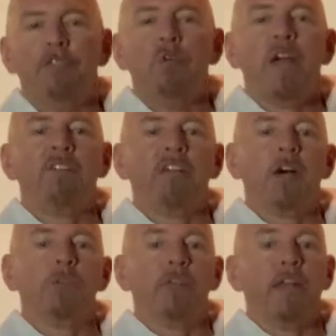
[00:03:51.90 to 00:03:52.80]
you were having
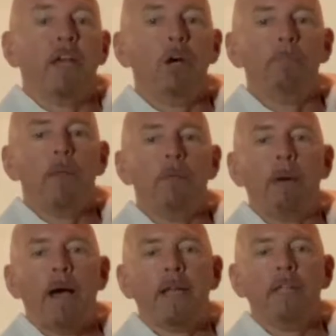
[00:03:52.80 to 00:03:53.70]
outside help on the
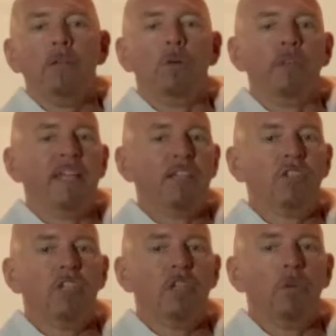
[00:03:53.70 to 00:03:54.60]
body or the
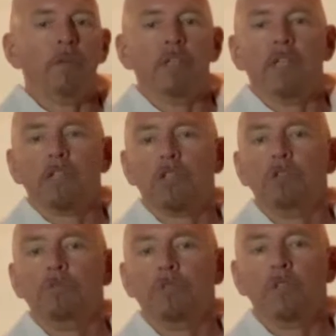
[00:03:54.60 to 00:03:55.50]
engine or the electrical,
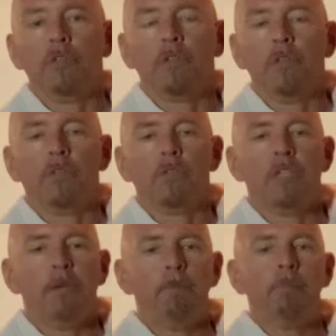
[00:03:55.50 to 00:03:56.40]
for instance,
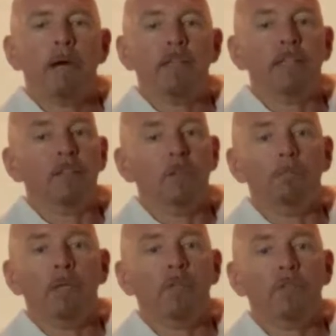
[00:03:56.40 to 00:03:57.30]
keep in mind that these
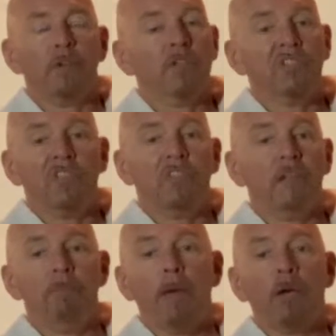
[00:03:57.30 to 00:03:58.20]
places aren't just
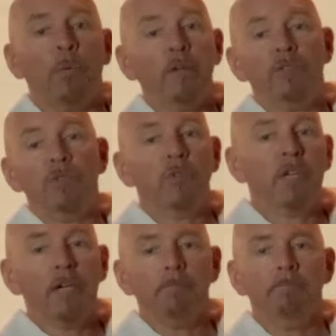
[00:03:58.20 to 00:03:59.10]
sitting back waiting for you to
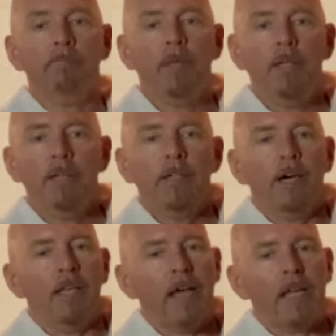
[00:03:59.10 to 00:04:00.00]
come.
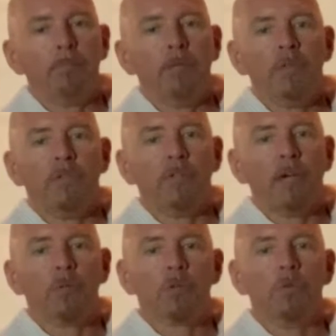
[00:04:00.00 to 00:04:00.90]
A lot of places I
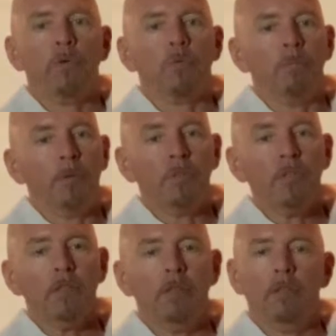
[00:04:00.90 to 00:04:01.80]
worked with were
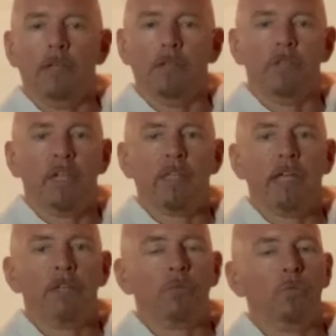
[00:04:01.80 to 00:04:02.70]
busy and their
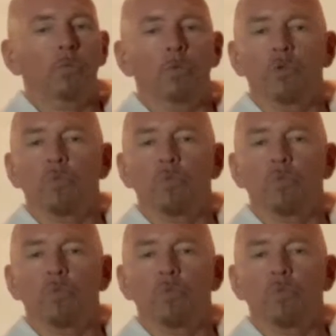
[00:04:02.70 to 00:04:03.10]
deadlines were